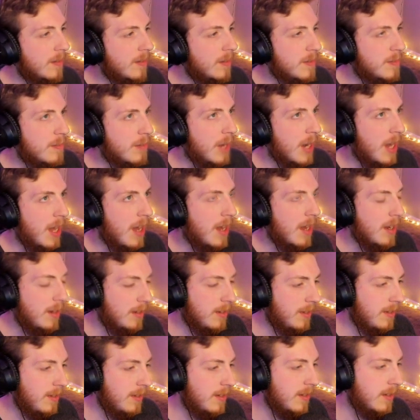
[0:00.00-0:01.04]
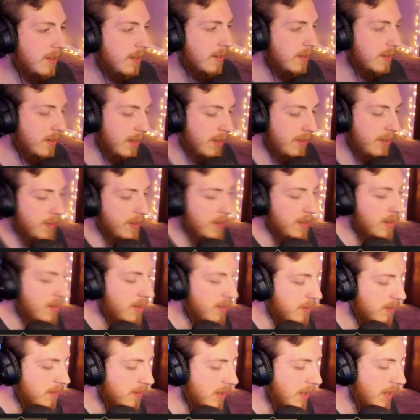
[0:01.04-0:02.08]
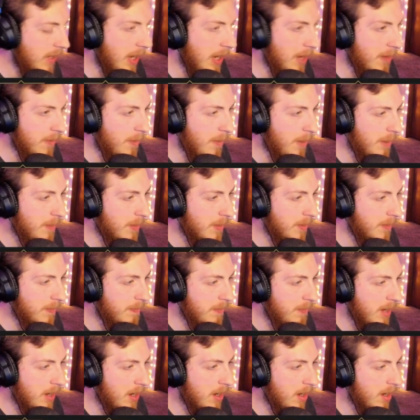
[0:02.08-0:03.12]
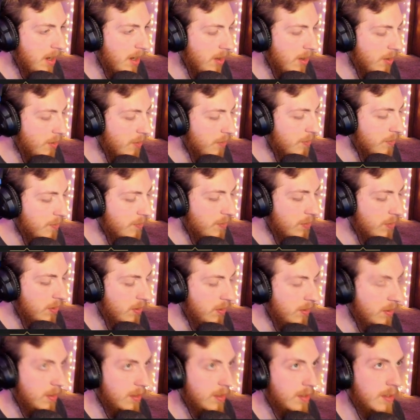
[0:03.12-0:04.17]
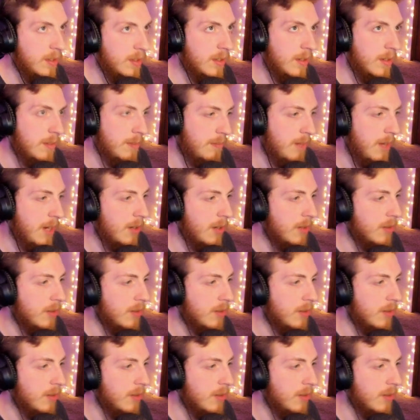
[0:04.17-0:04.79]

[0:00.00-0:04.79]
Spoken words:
blocks. Let's find out. I can't remember. Barrel. There